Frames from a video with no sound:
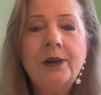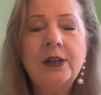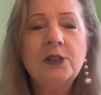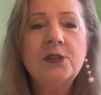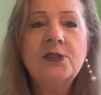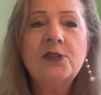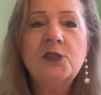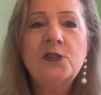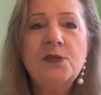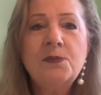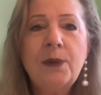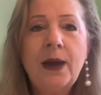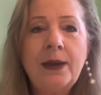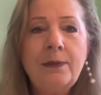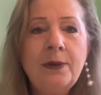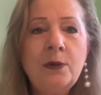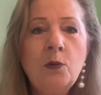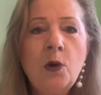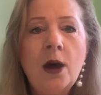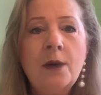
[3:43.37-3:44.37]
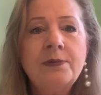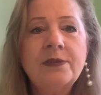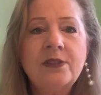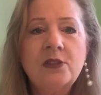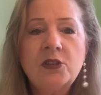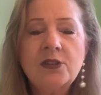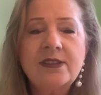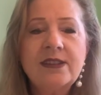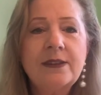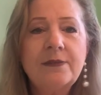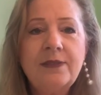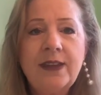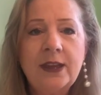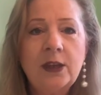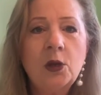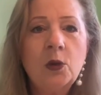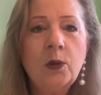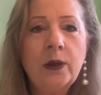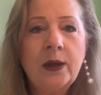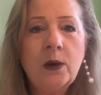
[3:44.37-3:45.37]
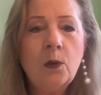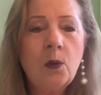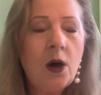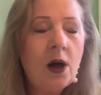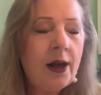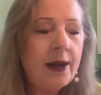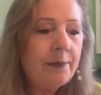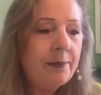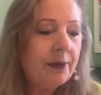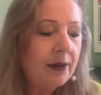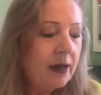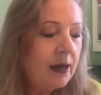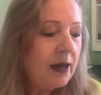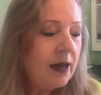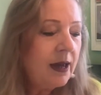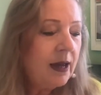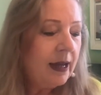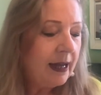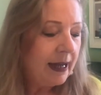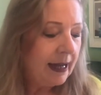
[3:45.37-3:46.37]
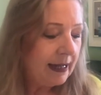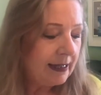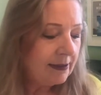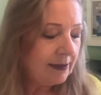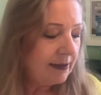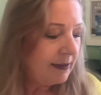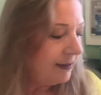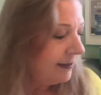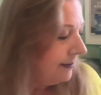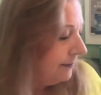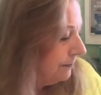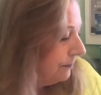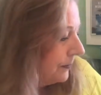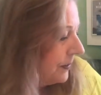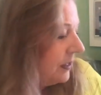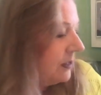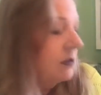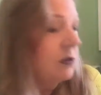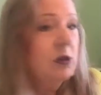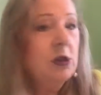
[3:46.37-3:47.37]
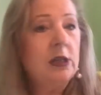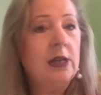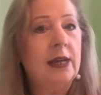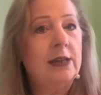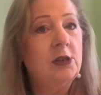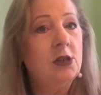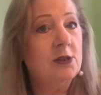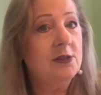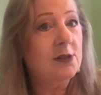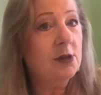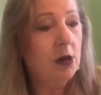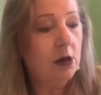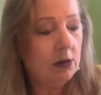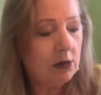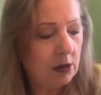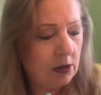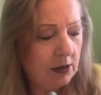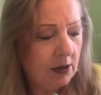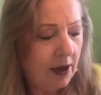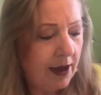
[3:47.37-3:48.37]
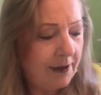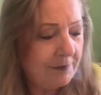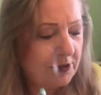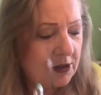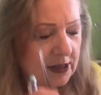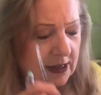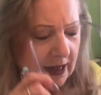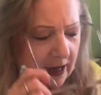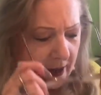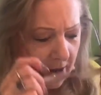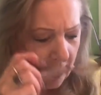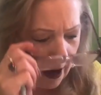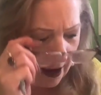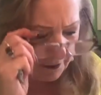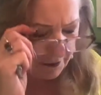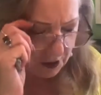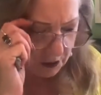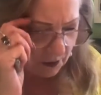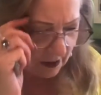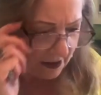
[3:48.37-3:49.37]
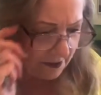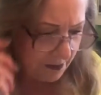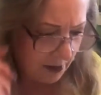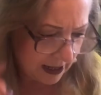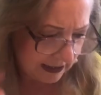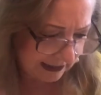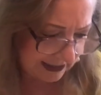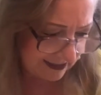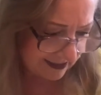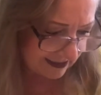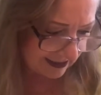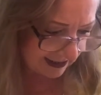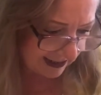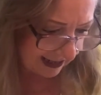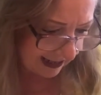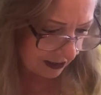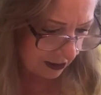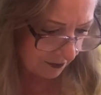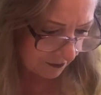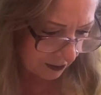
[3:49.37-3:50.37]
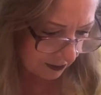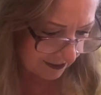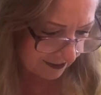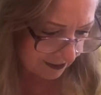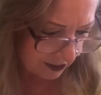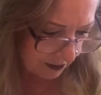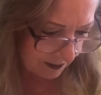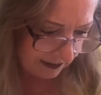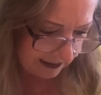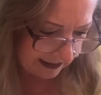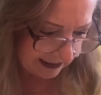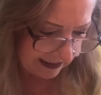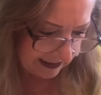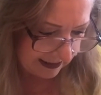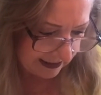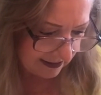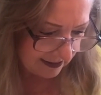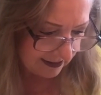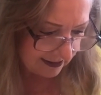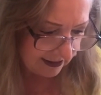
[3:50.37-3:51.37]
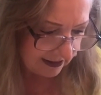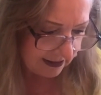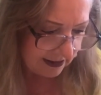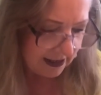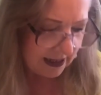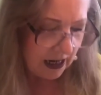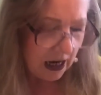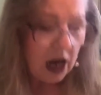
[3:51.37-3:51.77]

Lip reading: I just use baby wipes, just give that a quick wipe, and just hold on, I have to read my list again. I've got so many things here.